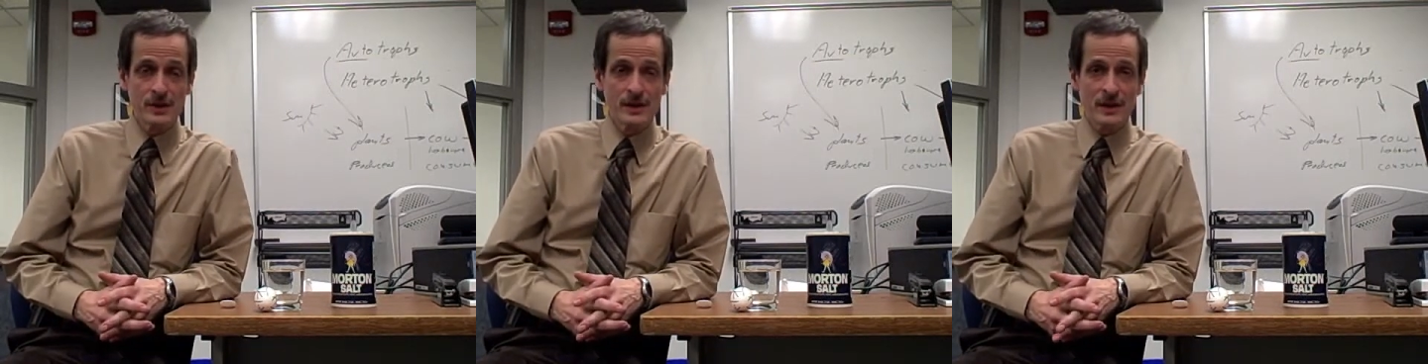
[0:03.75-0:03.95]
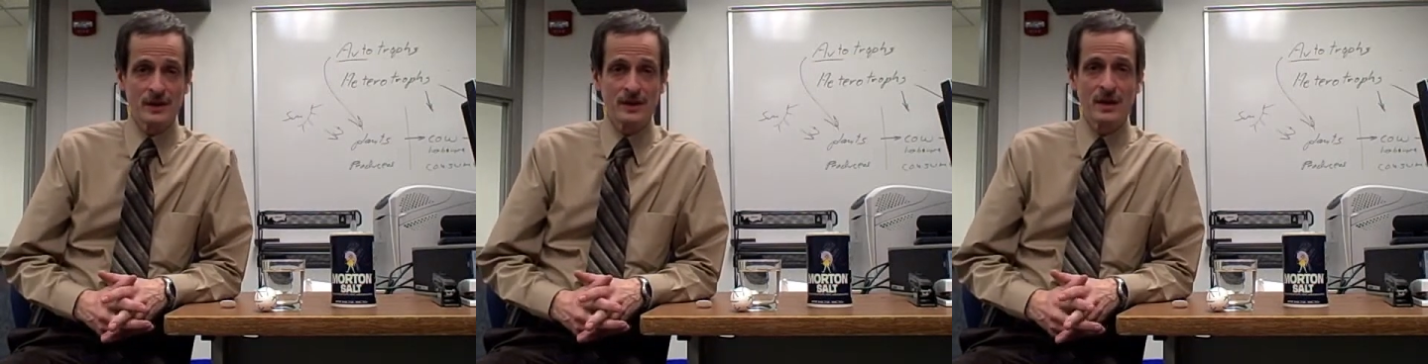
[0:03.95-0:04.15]

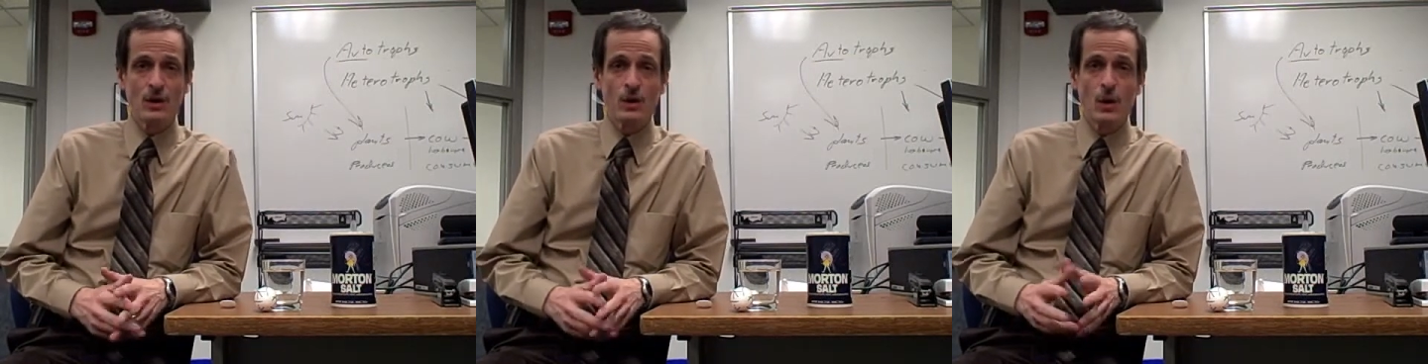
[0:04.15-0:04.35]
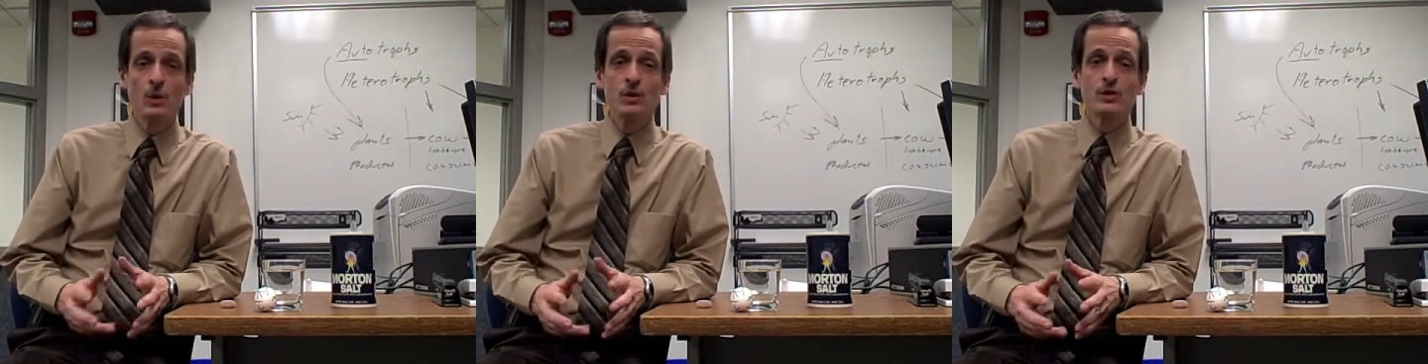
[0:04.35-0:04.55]
and how
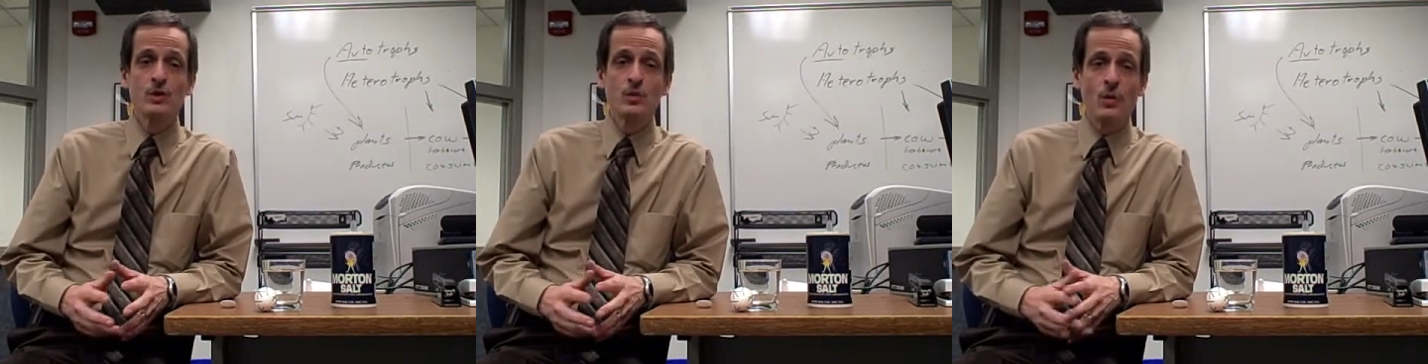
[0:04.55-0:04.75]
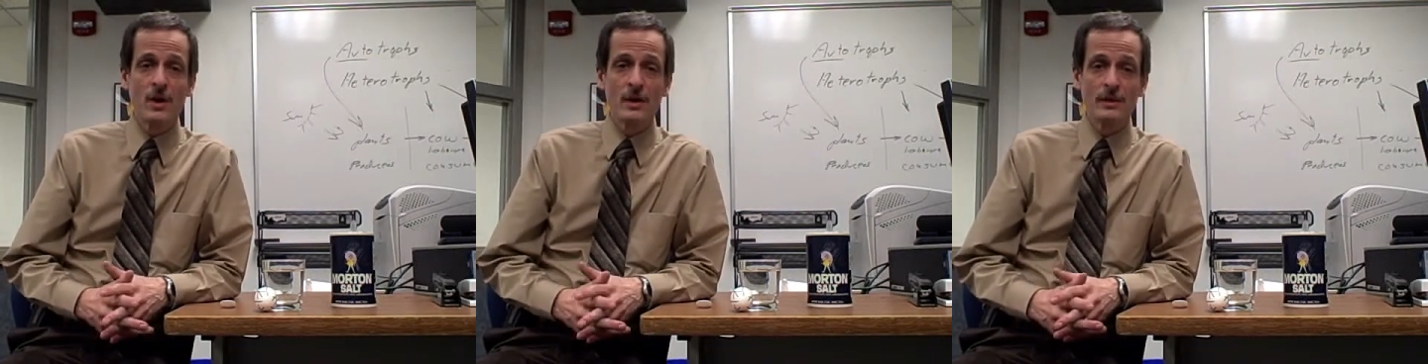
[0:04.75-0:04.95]
ocean
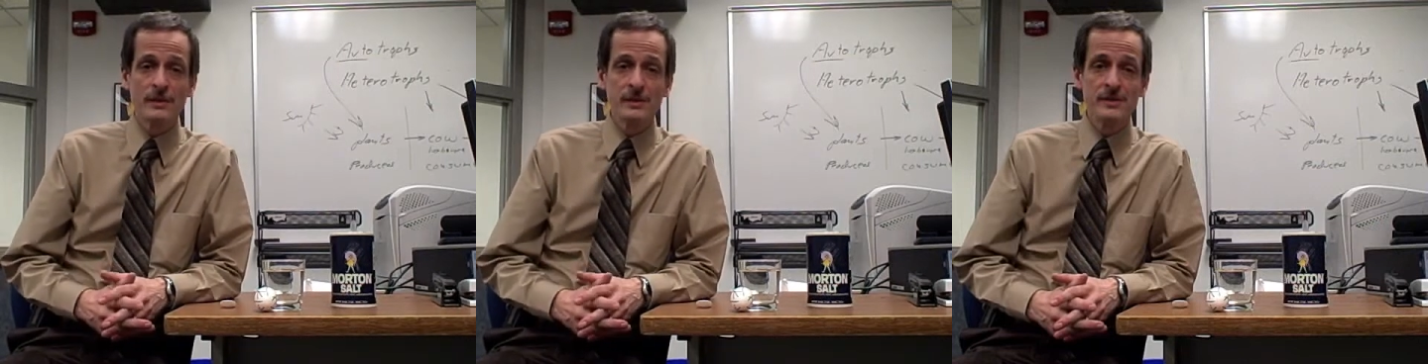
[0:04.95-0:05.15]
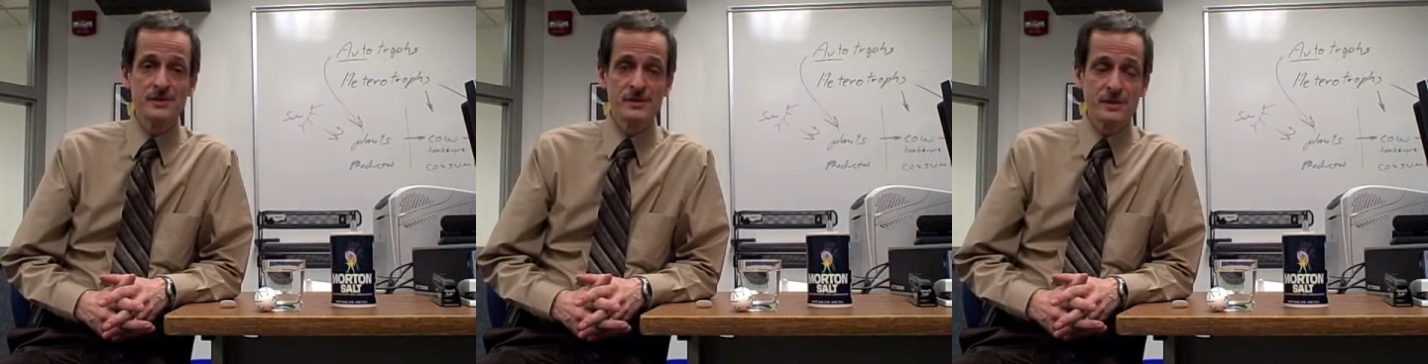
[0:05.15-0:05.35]
water
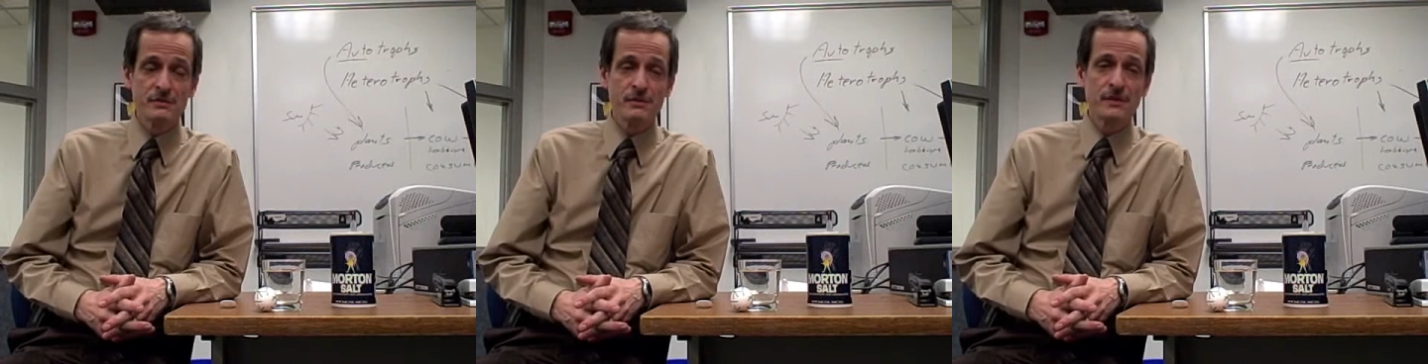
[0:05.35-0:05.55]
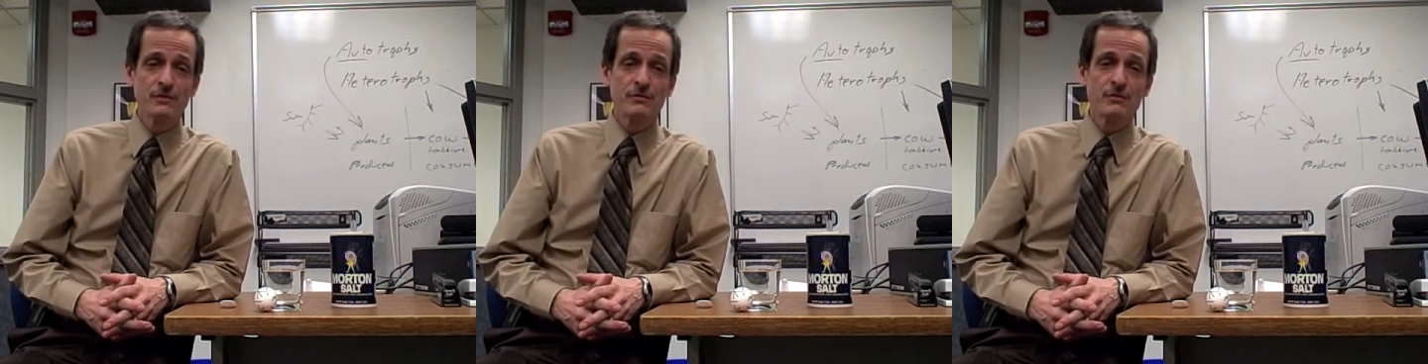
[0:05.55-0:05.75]
is
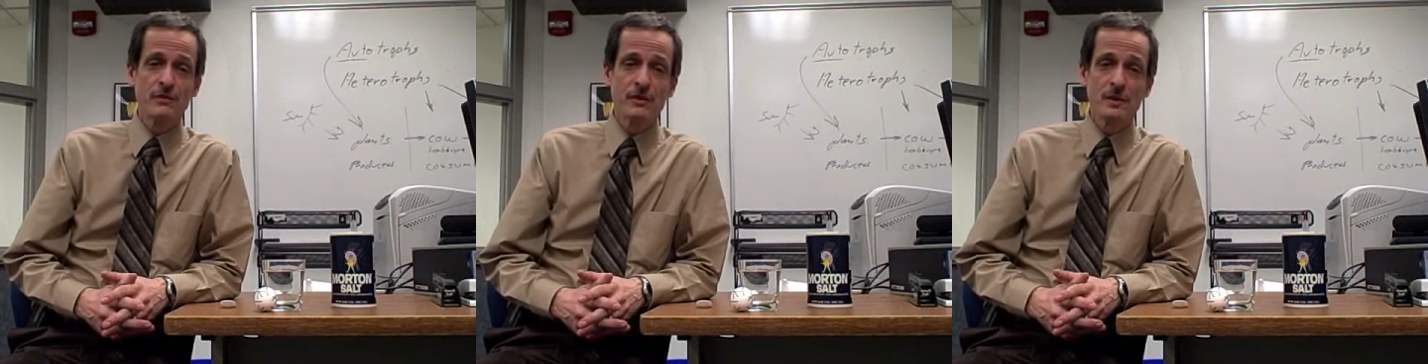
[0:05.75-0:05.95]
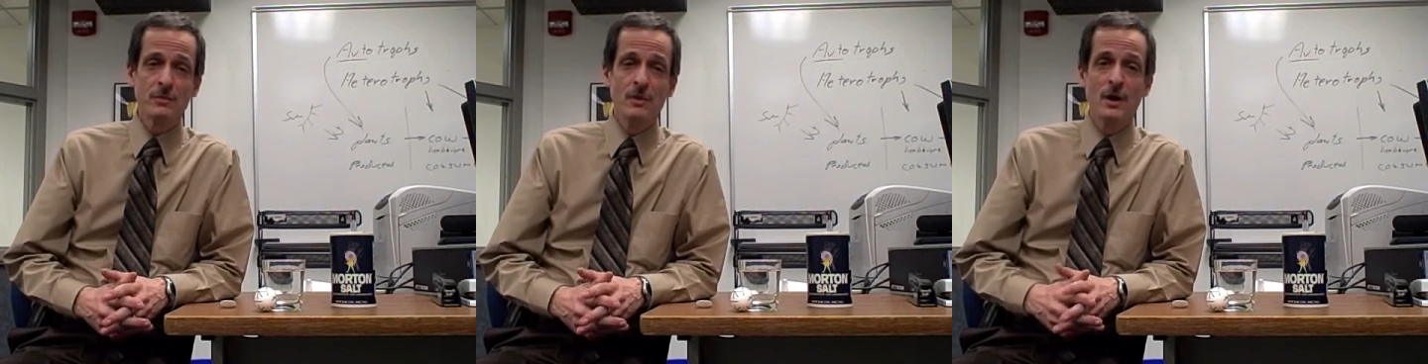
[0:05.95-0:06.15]
different
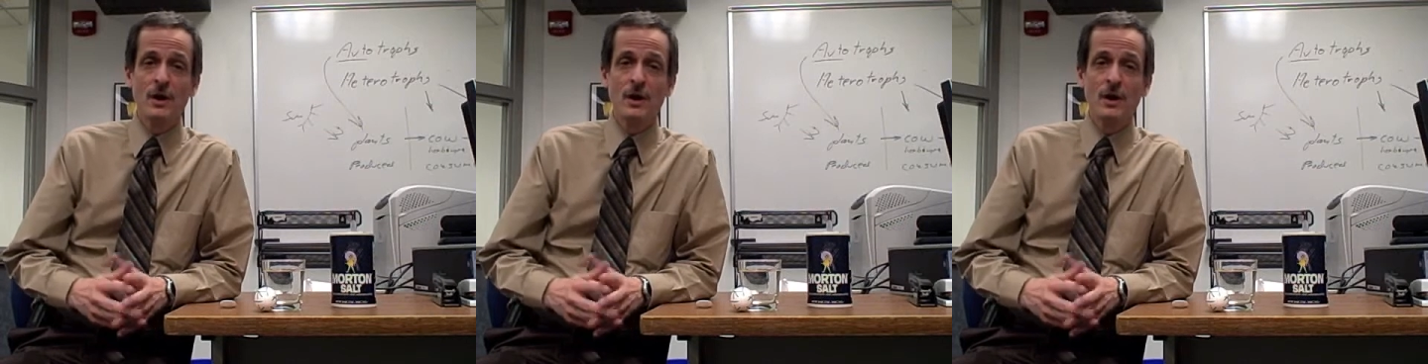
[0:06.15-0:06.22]
from